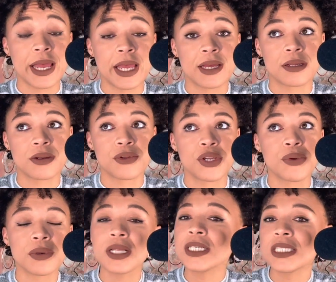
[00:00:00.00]
And you
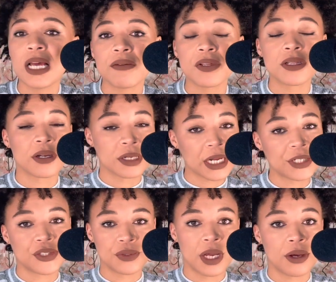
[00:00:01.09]
really just have to learn
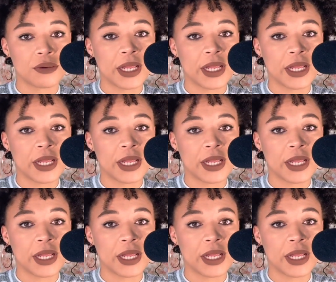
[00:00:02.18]
as you go.